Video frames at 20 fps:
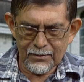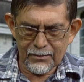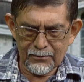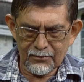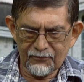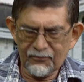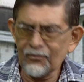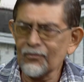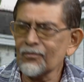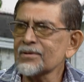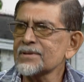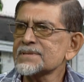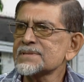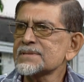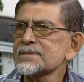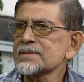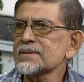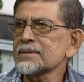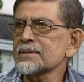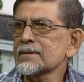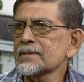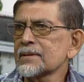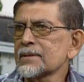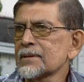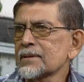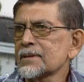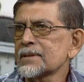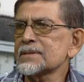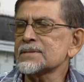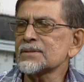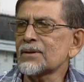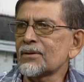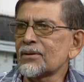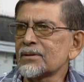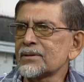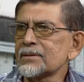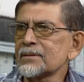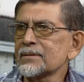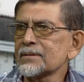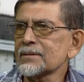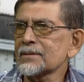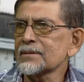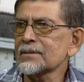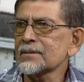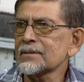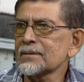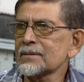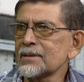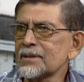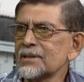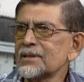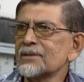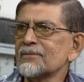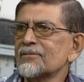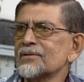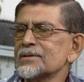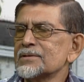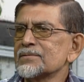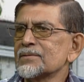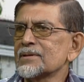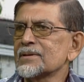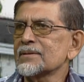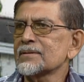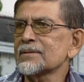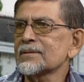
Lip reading: Focus is on the individual.